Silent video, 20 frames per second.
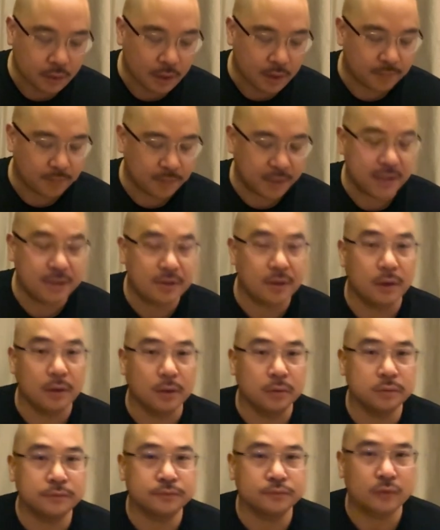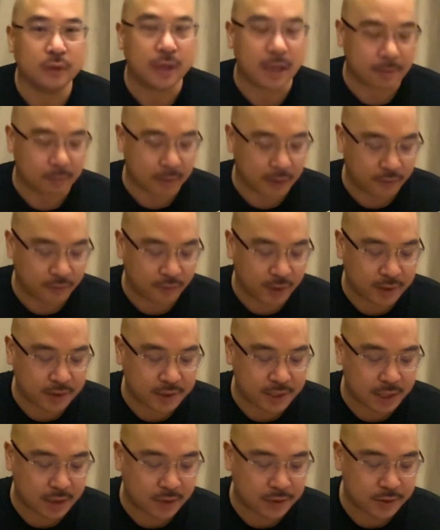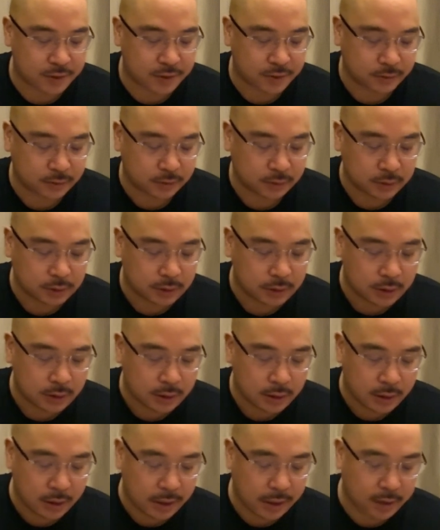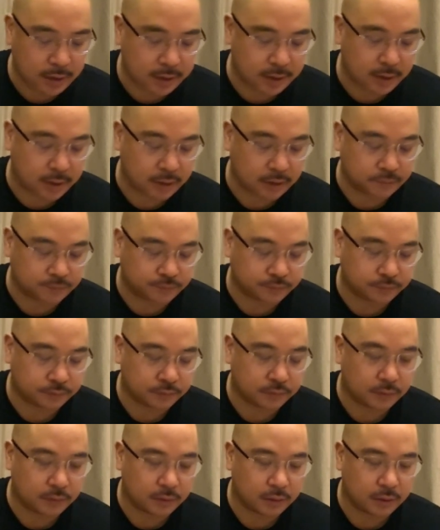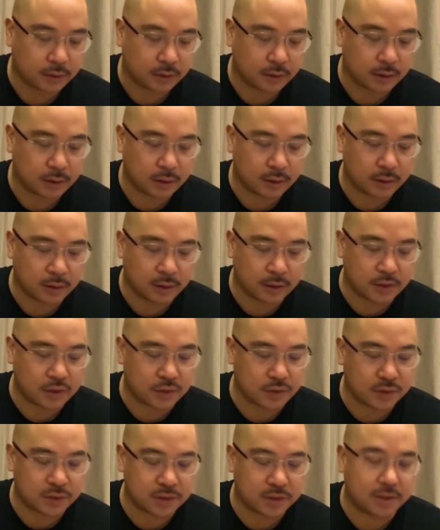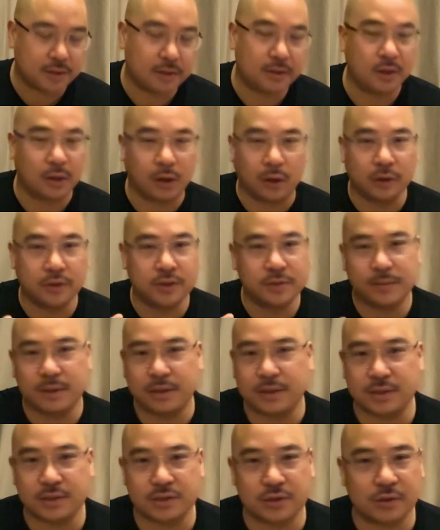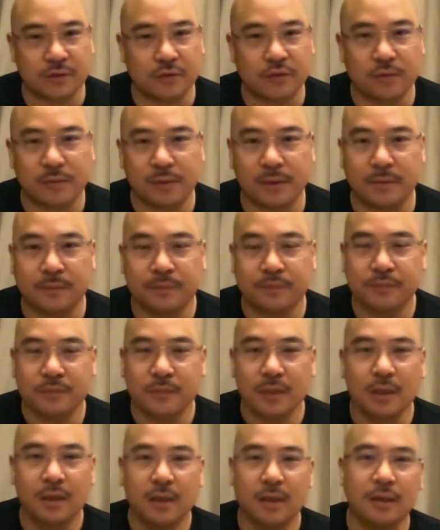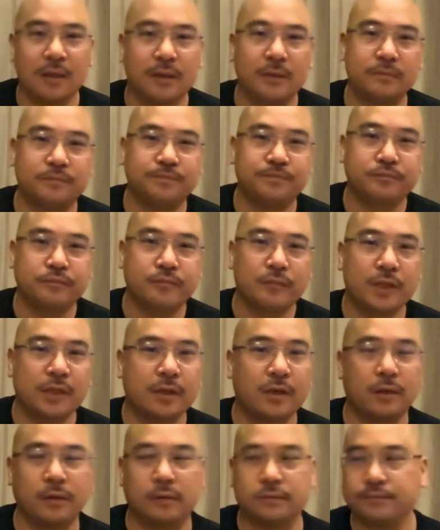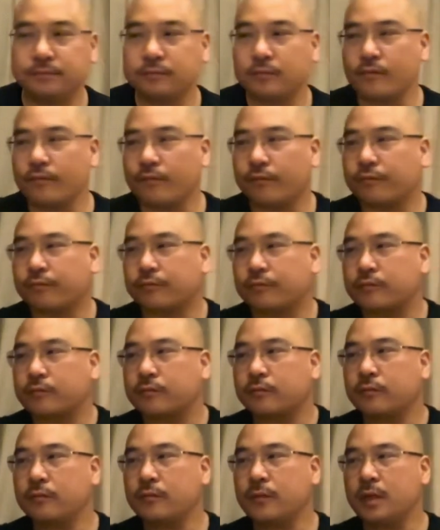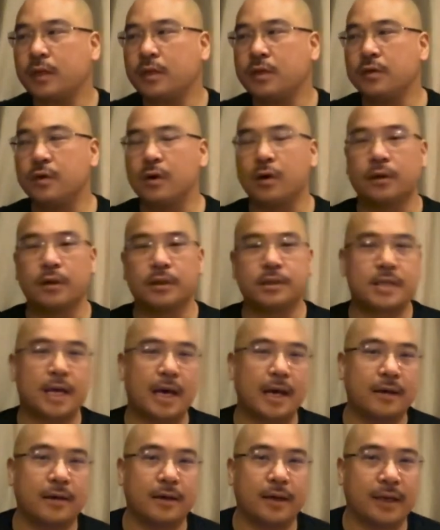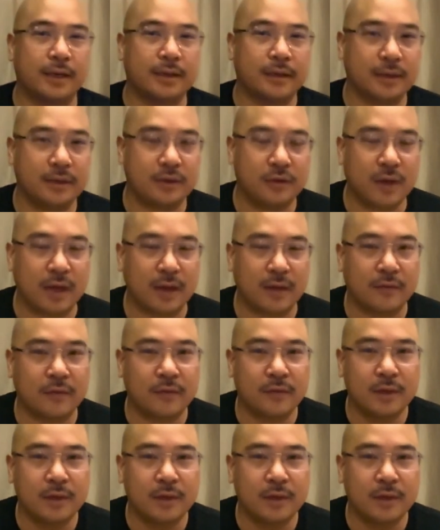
Biko at my friend's house, and this was the ultimate dessert for me. You know, you go to Thailand and you have